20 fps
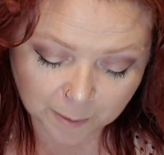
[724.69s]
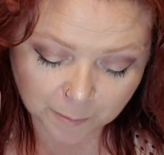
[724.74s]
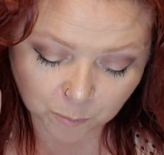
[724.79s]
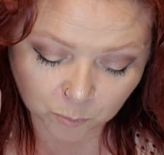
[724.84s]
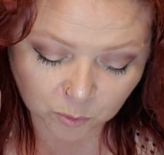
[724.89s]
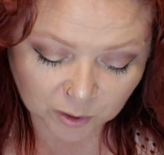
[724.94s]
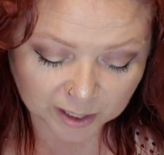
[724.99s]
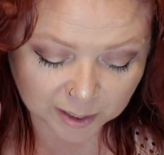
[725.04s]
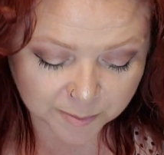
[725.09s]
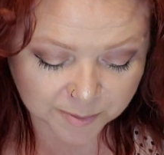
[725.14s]

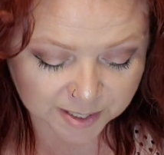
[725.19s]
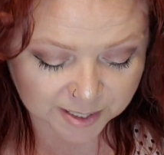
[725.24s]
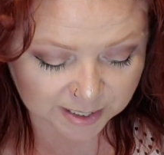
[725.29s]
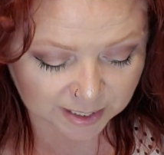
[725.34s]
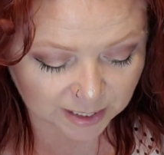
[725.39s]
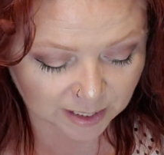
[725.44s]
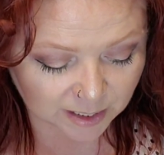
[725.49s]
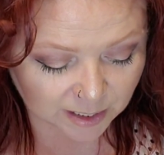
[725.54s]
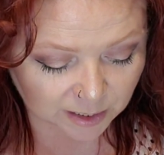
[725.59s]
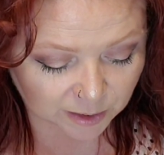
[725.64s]
what I'm
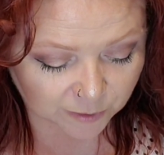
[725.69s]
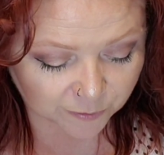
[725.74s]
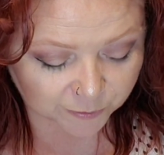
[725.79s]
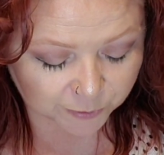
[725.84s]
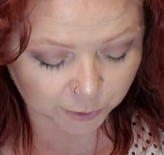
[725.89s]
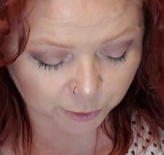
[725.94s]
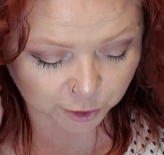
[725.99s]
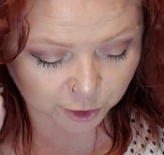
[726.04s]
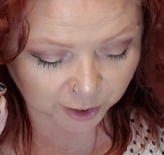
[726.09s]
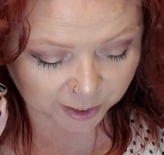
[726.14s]
seeing in the
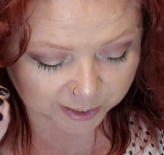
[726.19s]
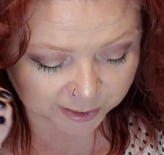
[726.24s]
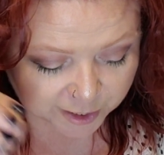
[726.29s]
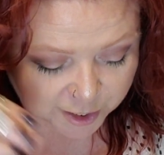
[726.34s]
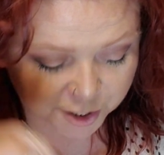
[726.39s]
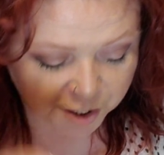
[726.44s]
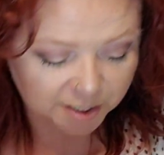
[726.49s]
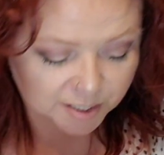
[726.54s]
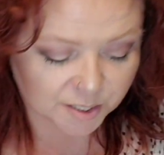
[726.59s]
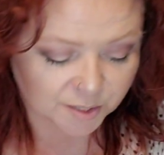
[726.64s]
future
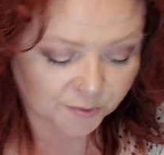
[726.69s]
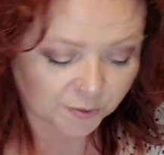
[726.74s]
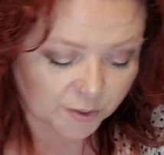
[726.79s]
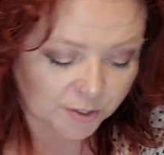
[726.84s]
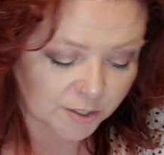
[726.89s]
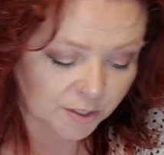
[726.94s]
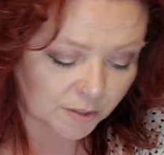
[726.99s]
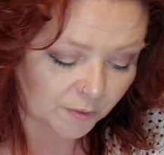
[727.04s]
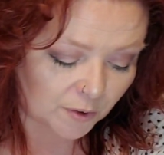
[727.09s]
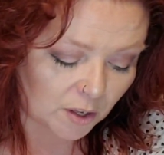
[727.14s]
energy is,
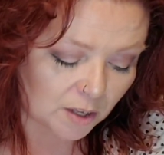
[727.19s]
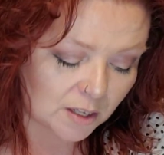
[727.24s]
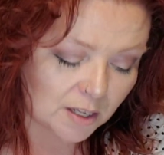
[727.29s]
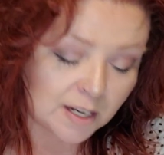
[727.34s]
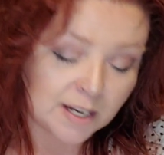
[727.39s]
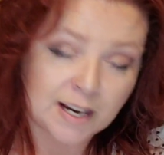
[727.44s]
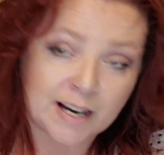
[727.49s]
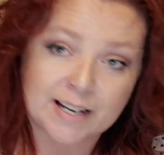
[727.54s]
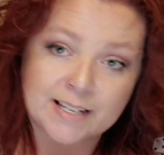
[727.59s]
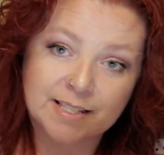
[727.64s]
first of all,
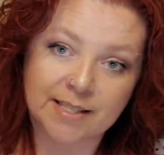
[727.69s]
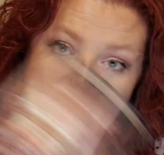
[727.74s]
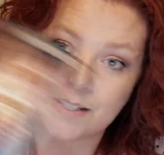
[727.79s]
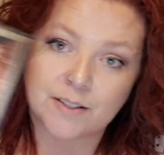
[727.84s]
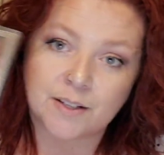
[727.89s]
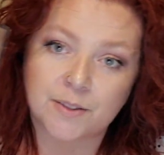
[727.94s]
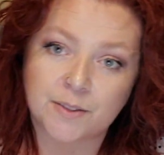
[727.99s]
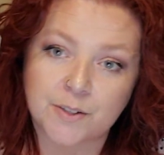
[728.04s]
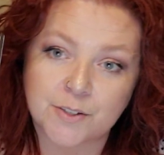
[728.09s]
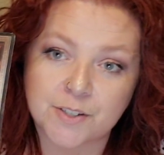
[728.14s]
I see
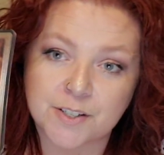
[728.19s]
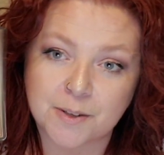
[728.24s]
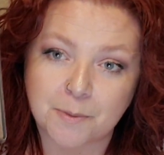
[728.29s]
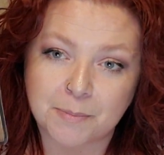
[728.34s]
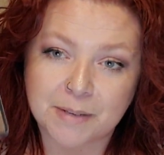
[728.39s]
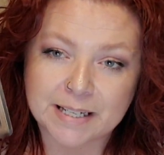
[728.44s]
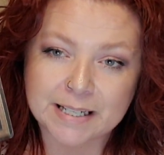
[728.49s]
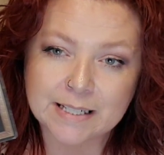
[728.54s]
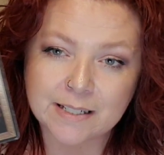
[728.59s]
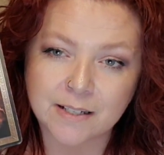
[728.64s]
that there's some
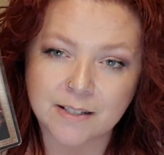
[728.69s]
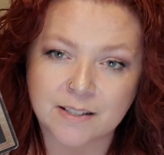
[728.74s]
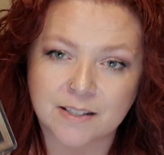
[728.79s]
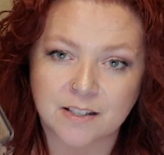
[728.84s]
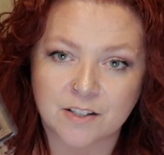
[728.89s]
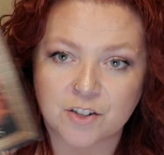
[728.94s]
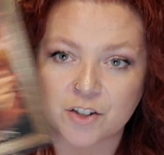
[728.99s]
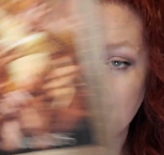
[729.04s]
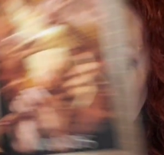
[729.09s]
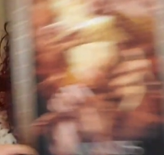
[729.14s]

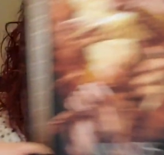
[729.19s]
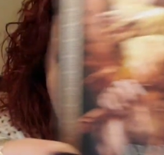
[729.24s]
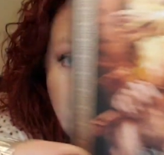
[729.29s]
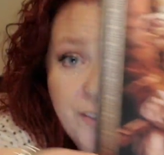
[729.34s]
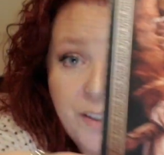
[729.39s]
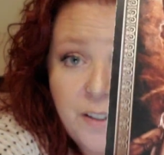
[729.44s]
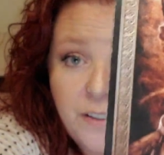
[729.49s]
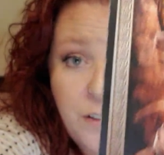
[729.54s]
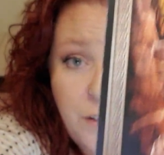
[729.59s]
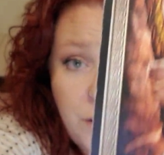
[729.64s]
indecision
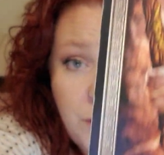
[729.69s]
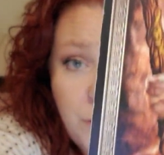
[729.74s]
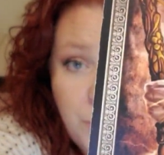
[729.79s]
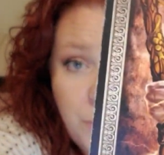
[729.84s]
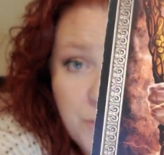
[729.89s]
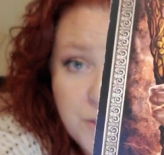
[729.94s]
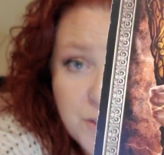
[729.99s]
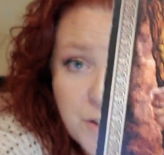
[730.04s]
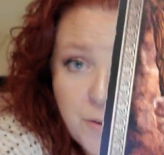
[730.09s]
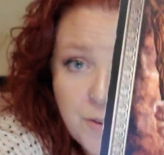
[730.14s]
within
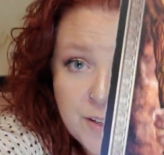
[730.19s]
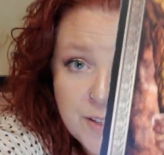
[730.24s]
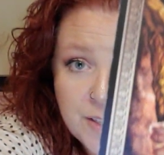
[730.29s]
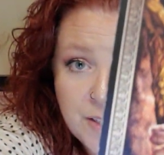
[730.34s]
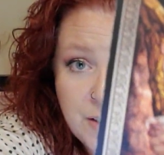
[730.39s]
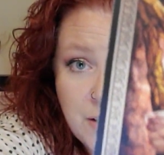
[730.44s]
you. So this is